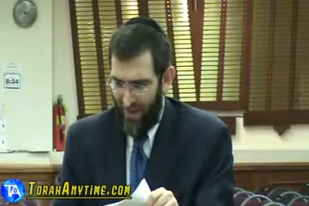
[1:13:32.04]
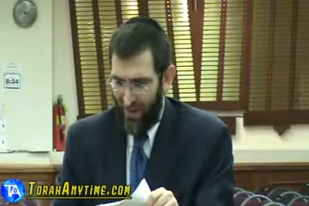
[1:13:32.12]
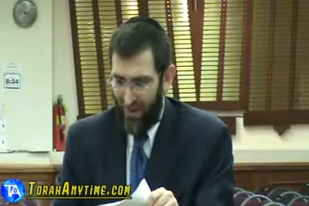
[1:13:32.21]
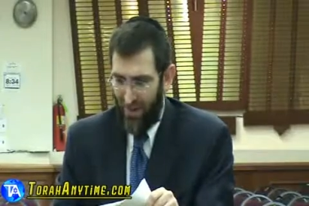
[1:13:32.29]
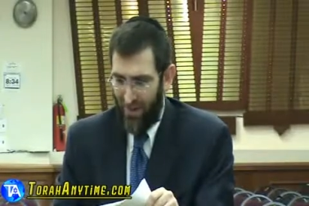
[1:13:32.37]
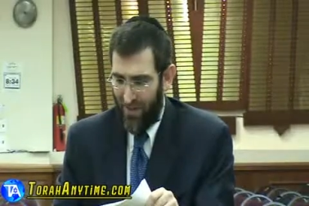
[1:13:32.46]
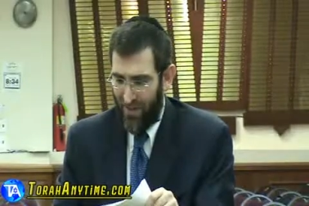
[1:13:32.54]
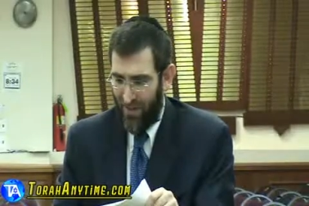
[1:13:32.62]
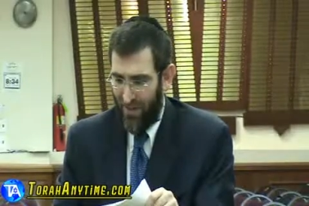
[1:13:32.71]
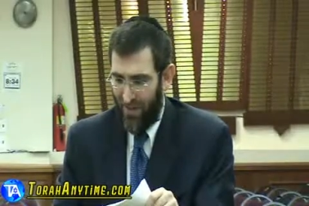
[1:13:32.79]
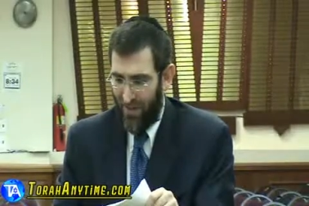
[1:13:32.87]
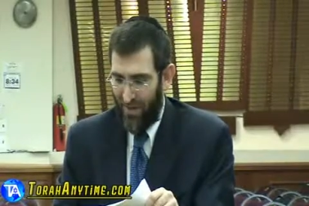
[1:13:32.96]
He
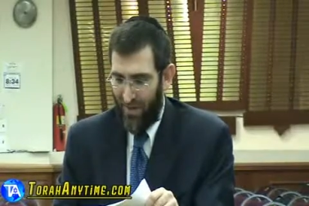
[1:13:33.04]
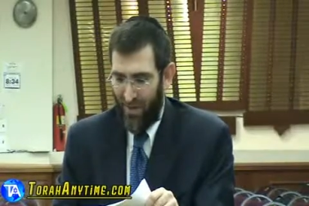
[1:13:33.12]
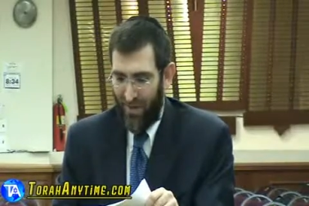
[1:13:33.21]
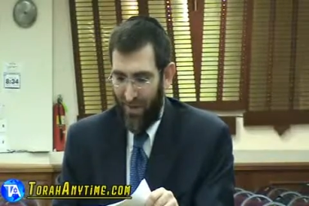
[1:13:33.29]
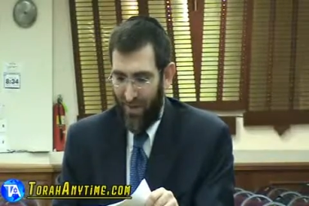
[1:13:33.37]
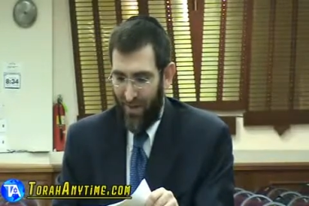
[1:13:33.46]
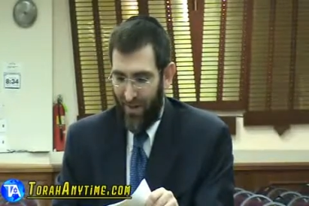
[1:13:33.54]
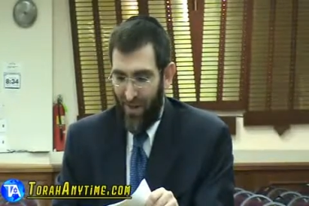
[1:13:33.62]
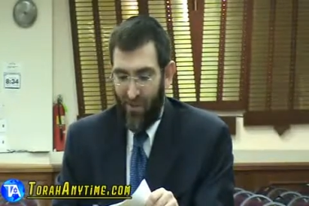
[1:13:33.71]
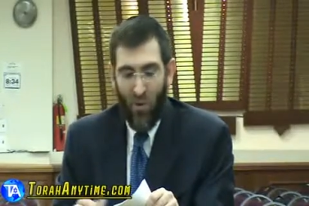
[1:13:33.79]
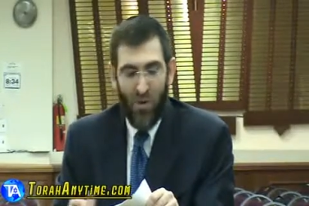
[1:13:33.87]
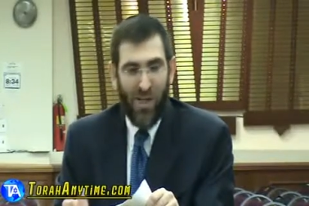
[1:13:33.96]
says,
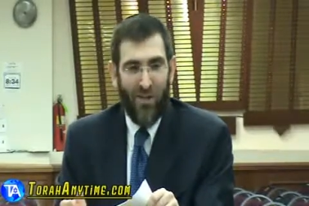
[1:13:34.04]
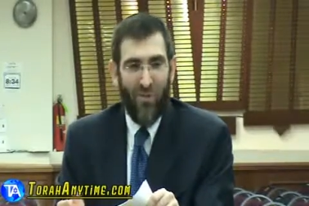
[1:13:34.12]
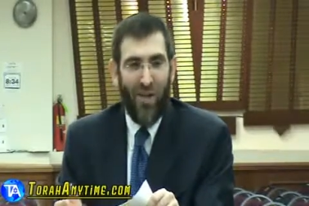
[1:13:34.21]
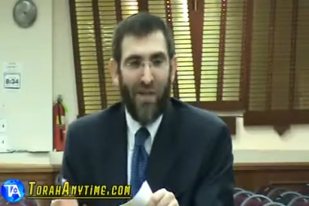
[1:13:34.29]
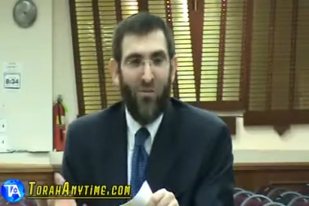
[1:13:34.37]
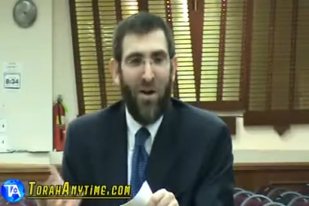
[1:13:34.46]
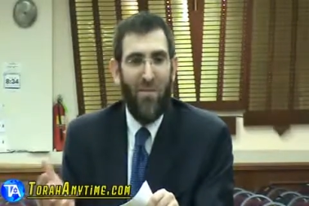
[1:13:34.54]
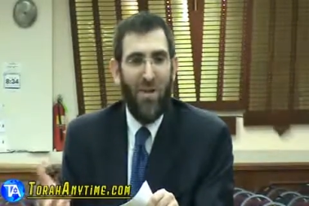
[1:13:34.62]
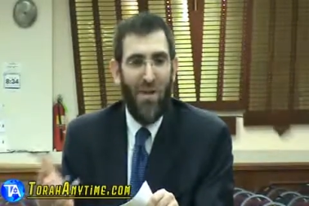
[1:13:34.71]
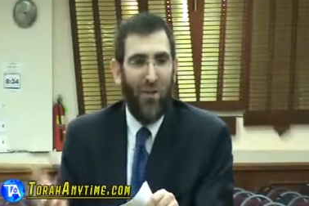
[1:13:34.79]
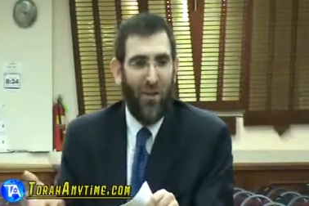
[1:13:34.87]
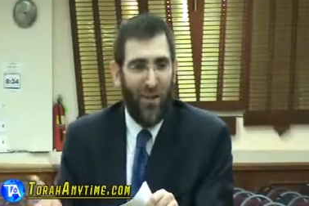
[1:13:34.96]
Of course I do. That's why
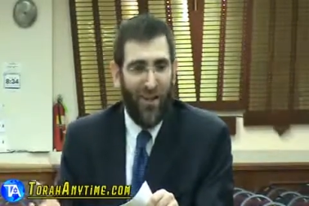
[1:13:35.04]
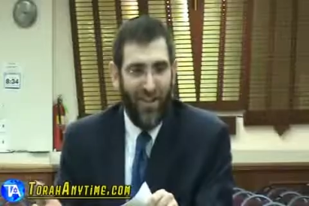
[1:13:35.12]
I'm here.